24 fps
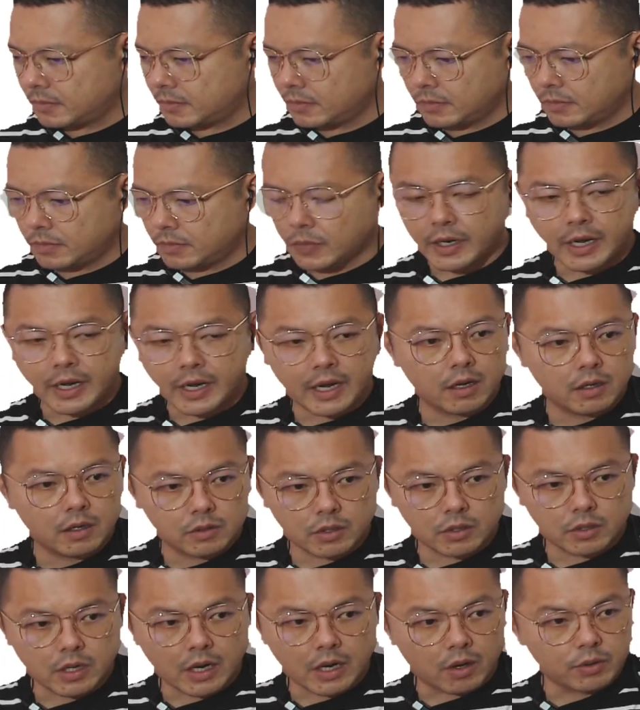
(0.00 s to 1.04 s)
Okay, so I
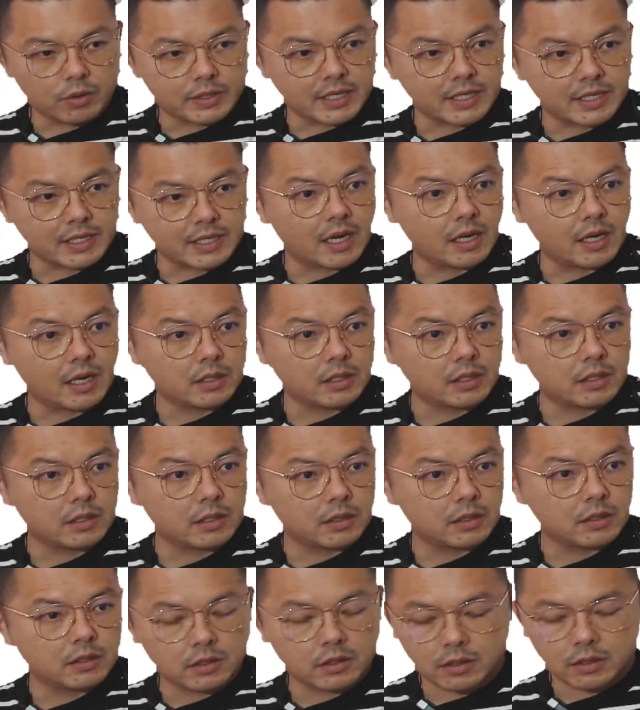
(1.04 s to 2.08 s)
close this now.
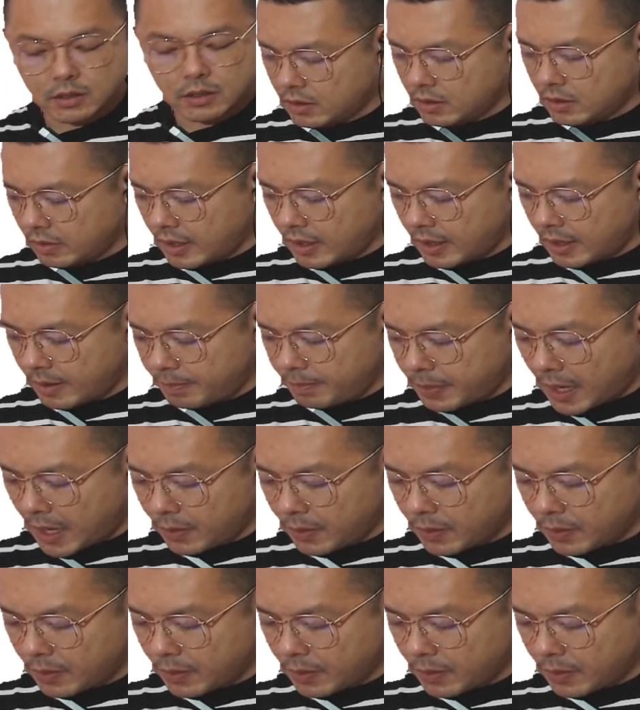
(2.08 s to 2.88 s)
Right, power.